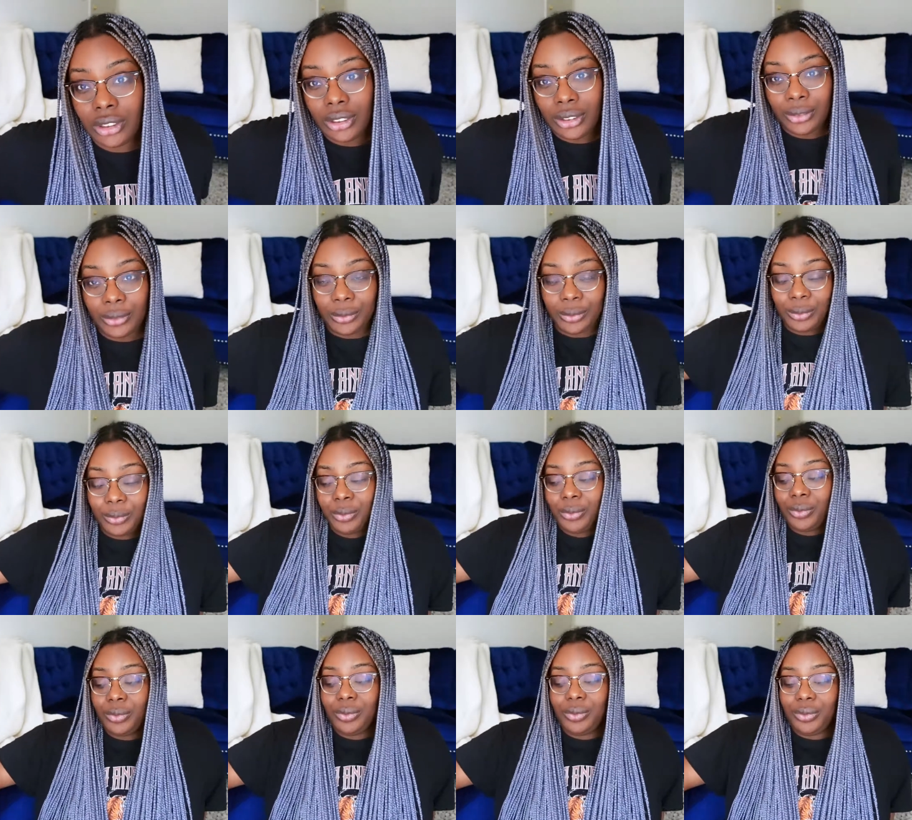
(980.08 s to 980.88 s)

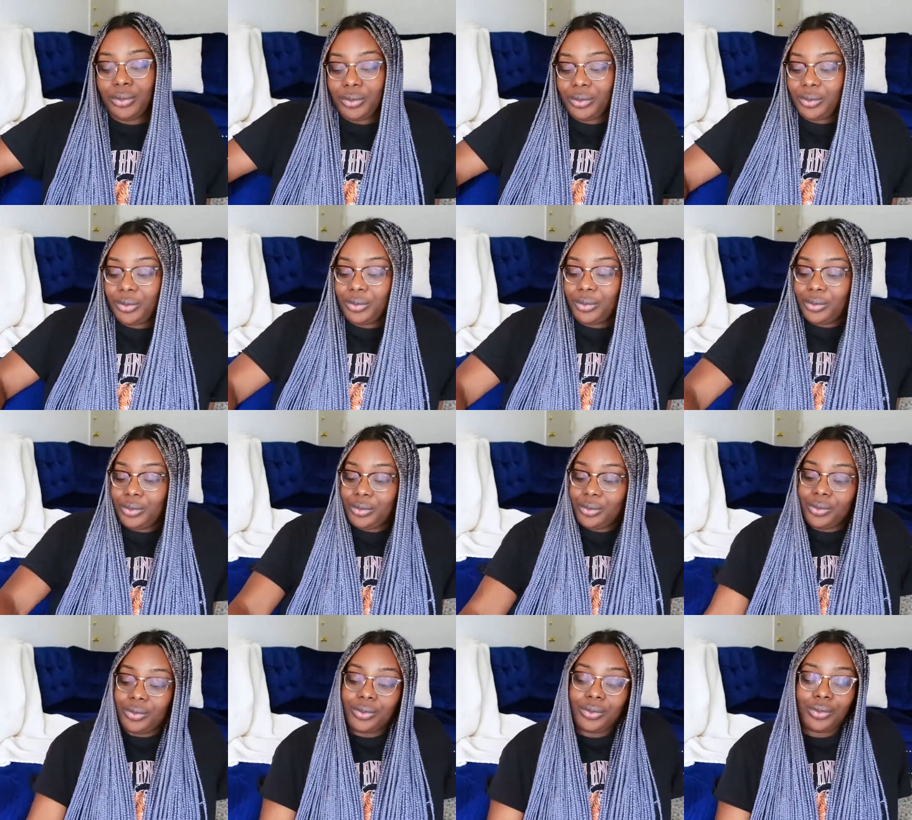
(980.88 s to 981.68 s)

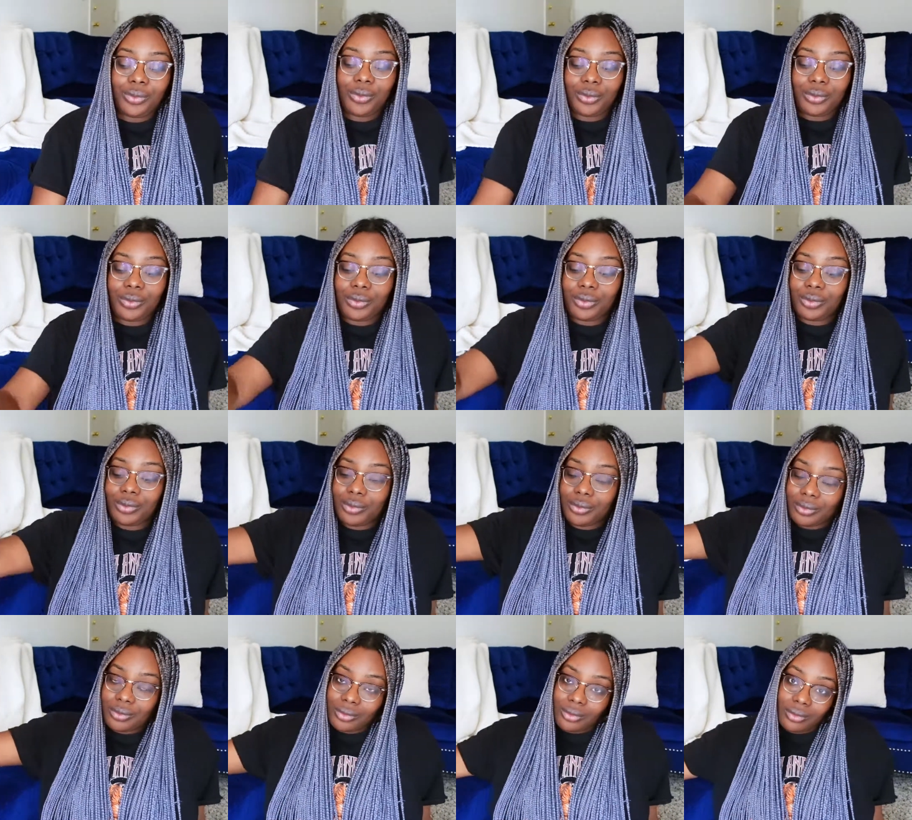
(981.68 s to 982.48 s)

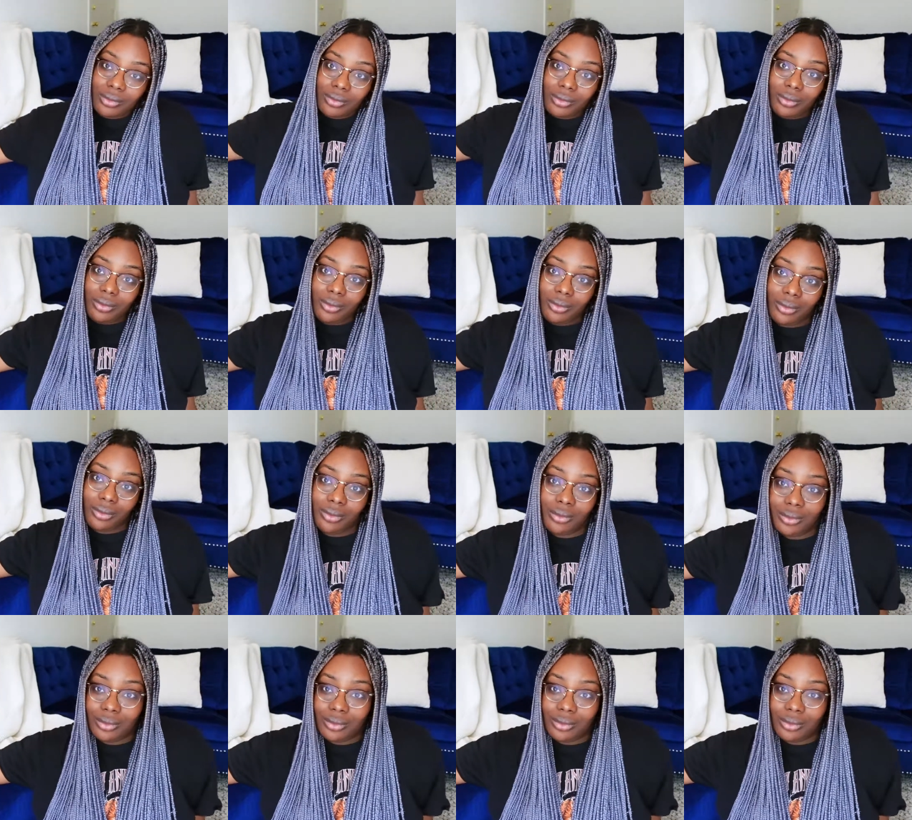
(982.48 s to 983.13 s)
[no speech]